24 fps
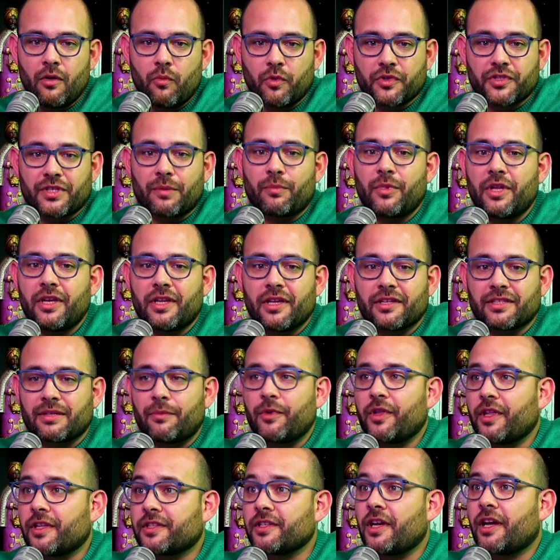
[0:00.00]
somebody does
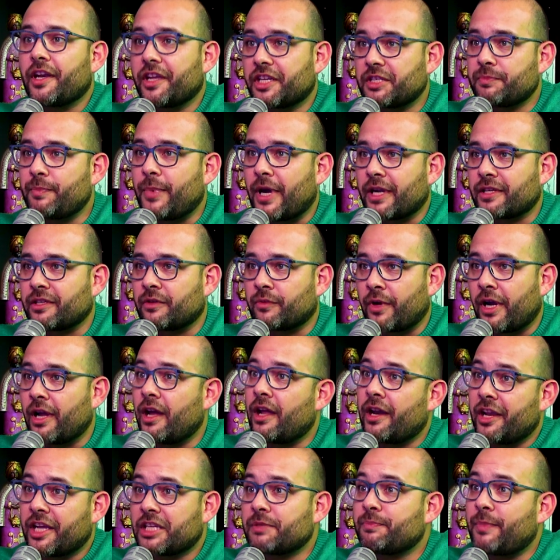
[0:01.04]
something that's unexpected, right?
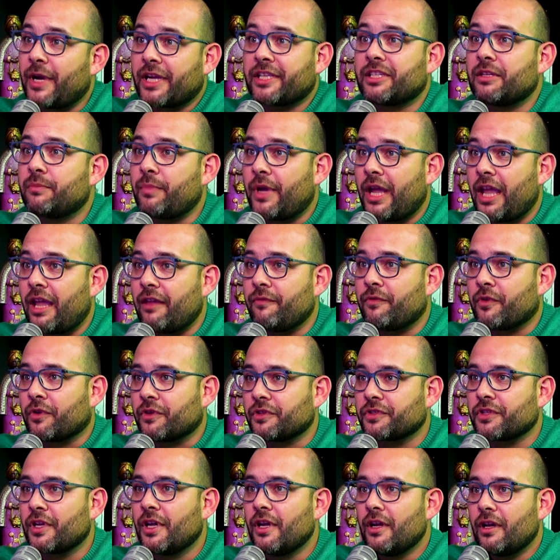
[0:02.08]
Unexpected
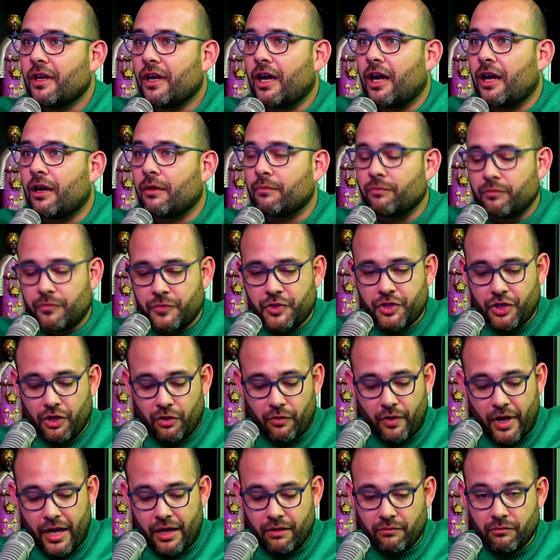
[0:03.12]
behaviors
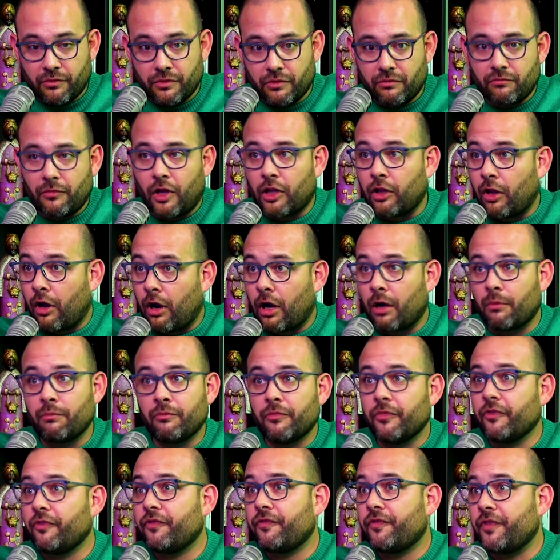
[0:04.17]
generate alarm,
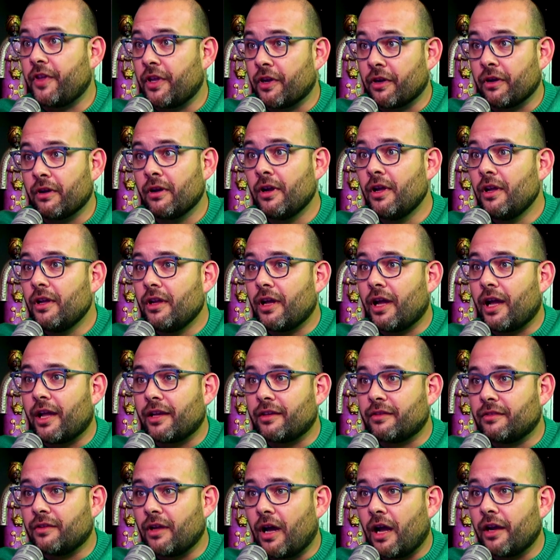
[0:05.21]
fear,
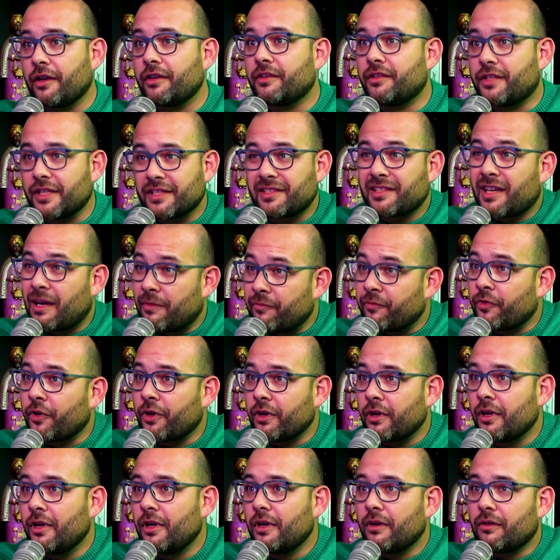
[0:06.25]

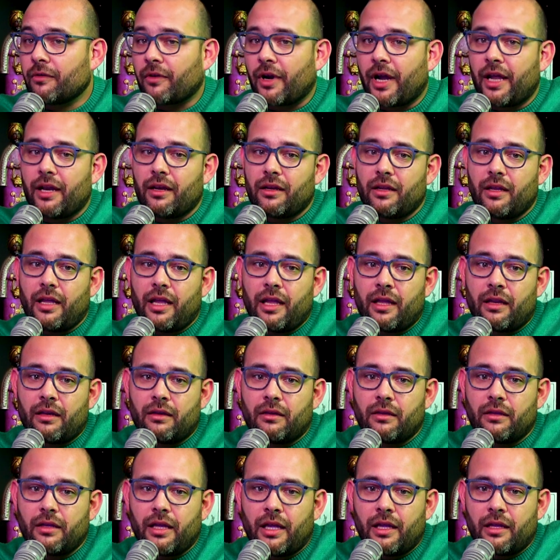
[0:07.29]
discomfort, right?
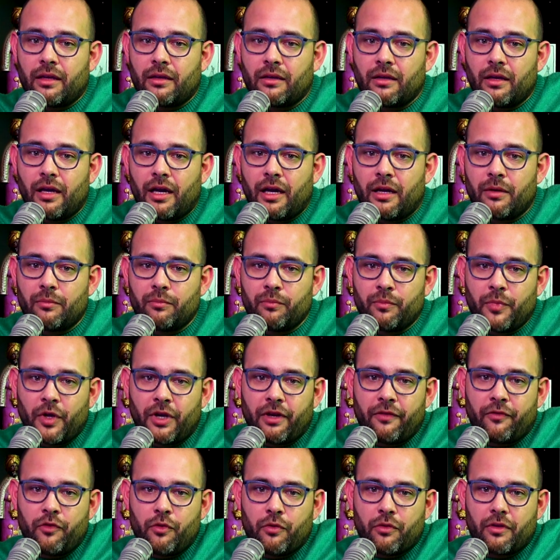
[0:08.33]
But
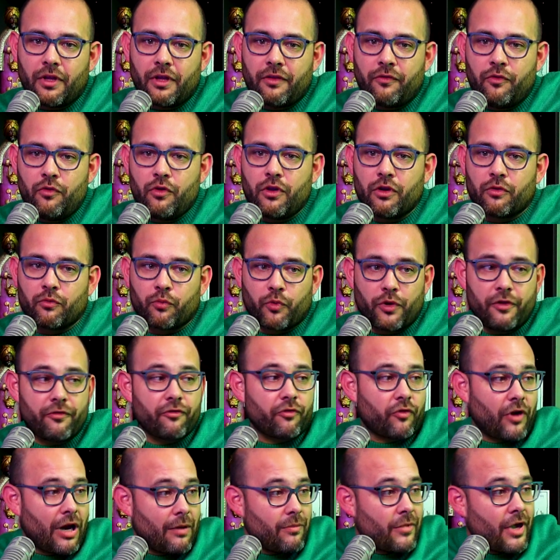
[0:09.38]
if you can
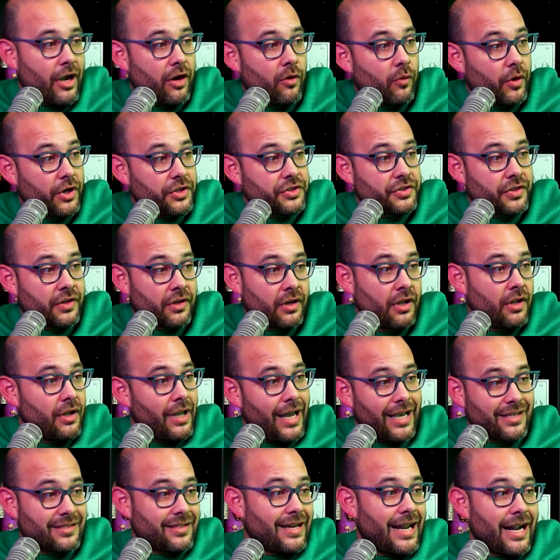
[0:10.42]
reframe that question
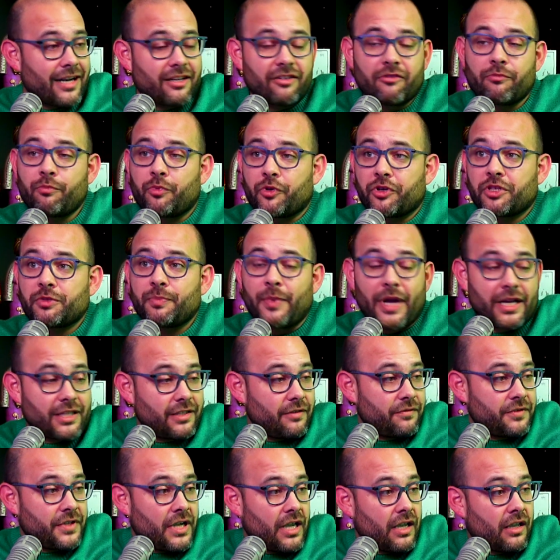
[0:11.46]
as an act of
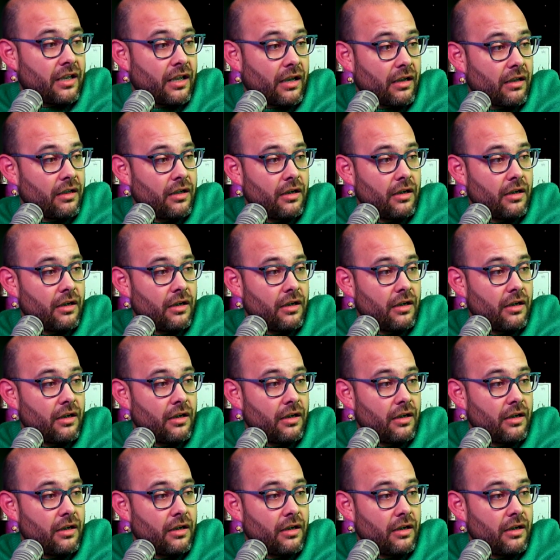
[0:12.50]
perspective taking,